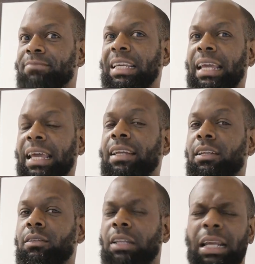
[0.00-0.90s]
They hate
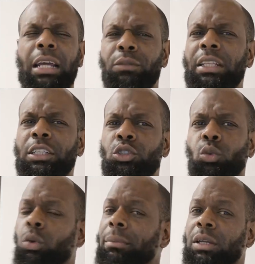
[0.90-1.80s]
it. And they really do.
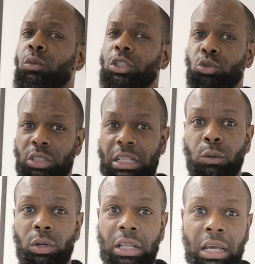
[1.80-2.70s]
Women, when you deal
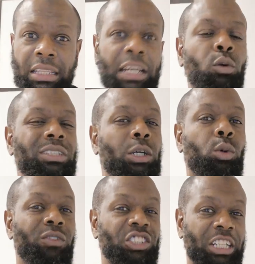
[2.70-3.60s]
with, they don't deal
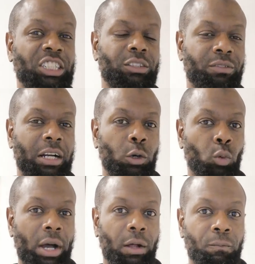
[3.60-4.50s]
with rejection very
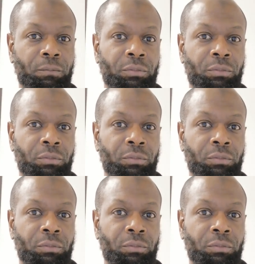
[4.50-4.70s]
well.